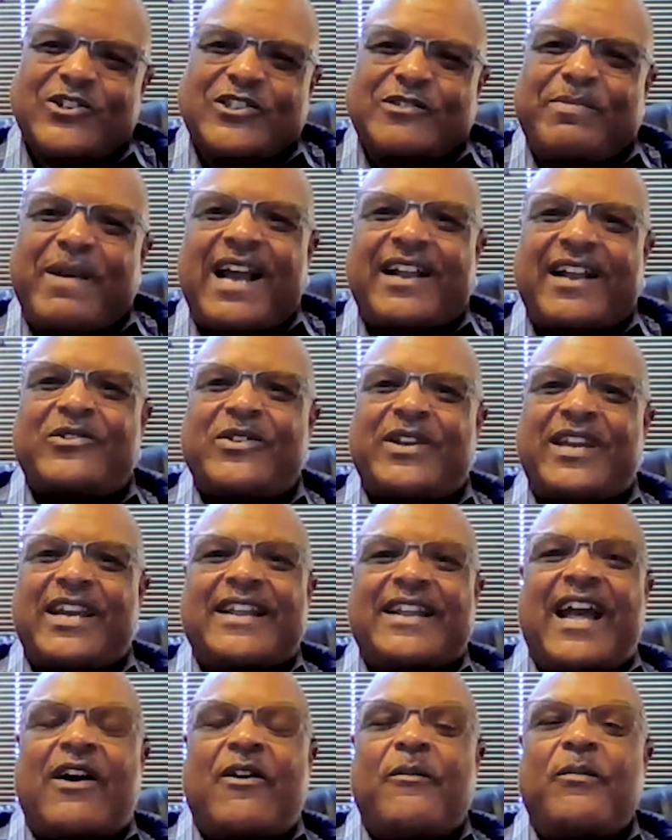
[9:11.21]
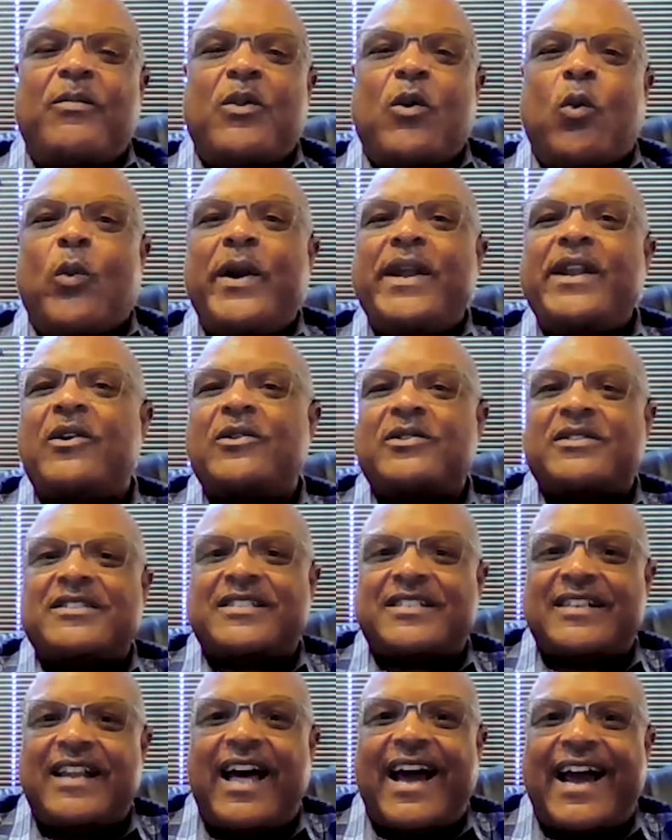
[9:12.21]
goes back there again. Now, we don't
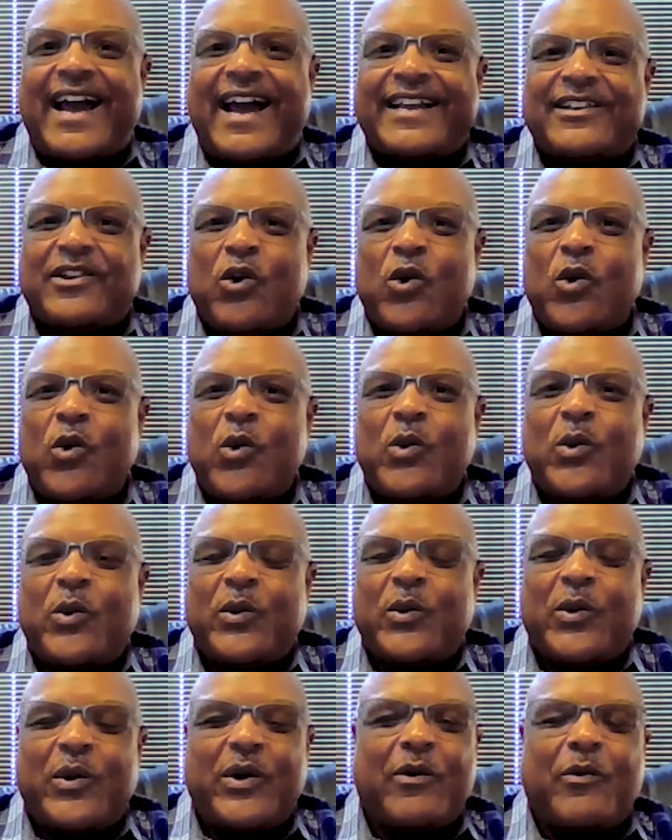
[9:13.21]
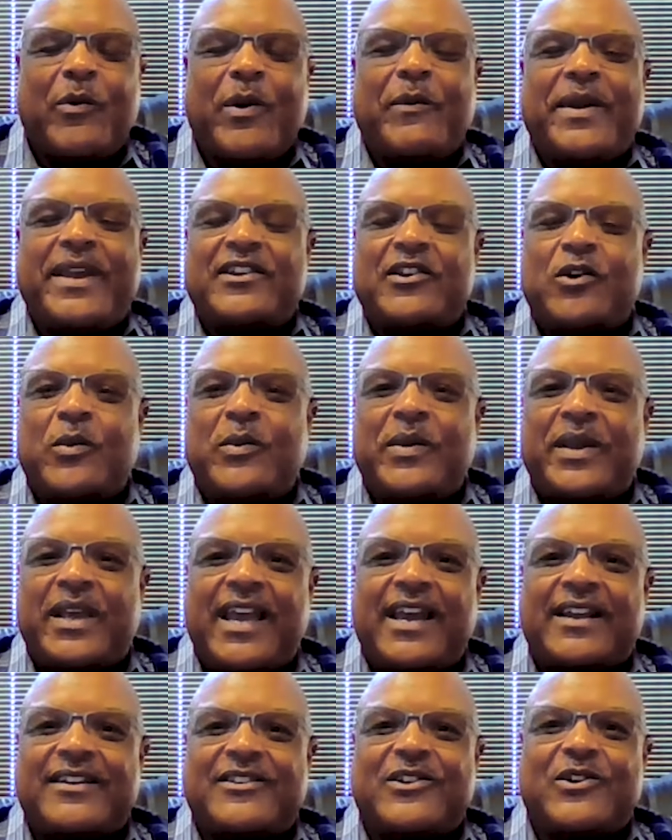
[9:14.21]
decide what we can do, what we
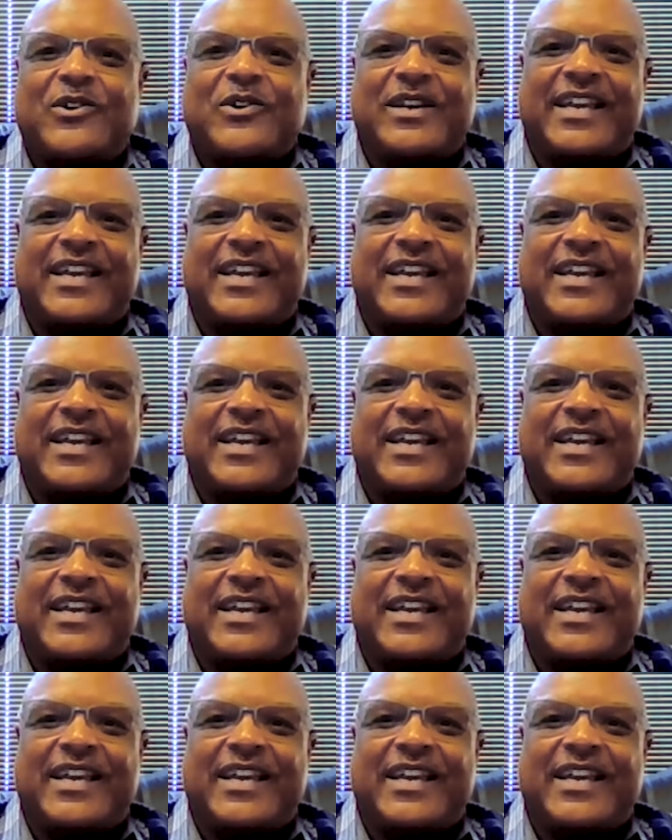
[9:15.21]
can't do.